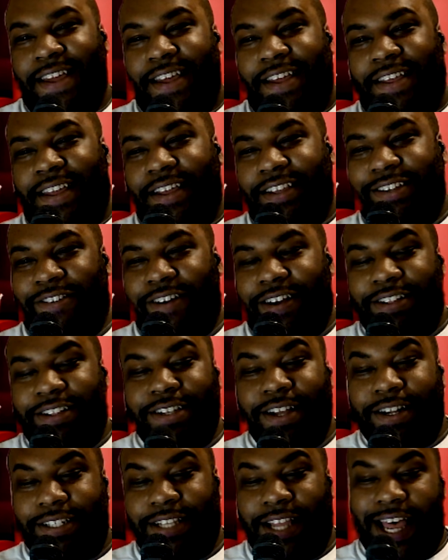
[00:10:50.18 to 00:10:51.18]
His
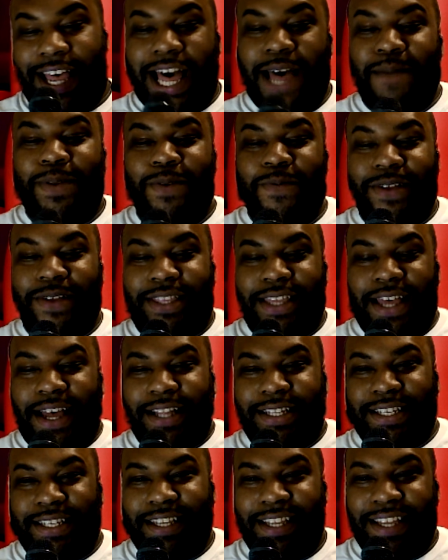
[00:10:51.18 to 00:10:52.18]
grandson is not happy with
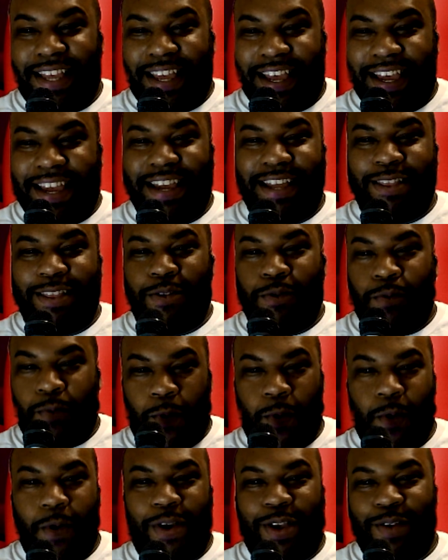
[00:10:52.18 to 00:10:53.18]
that, and the
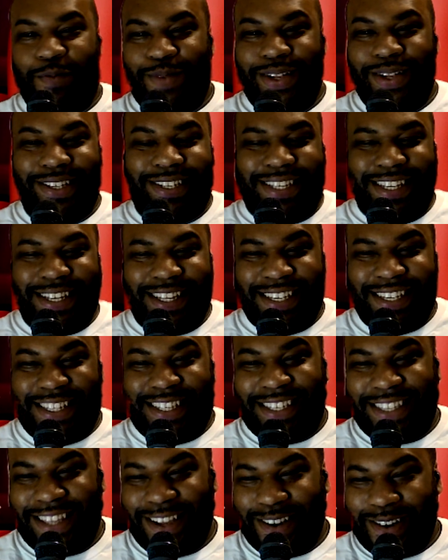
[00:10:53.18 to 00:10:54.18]
war
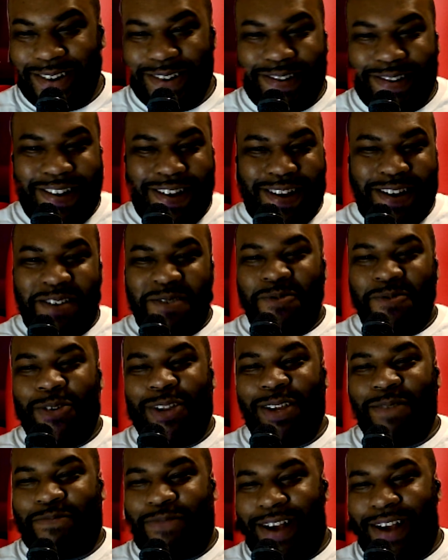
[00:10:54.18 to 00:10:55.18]
commences. They're
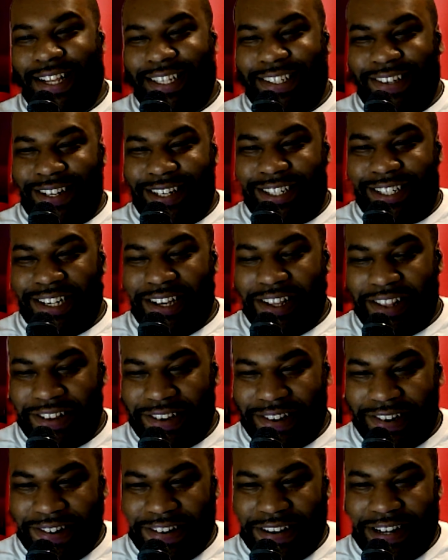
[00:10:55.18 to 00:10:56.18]
pulling pranks on each
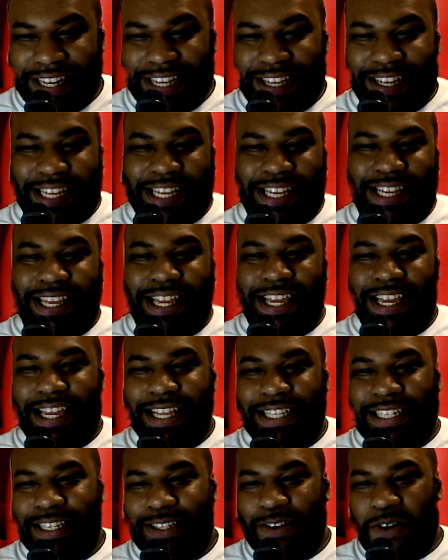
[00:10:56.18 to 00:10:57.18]
other. He
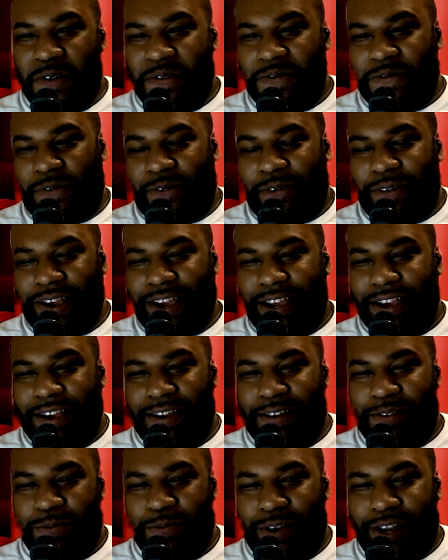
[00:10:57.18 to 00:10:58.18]
gets his old friend.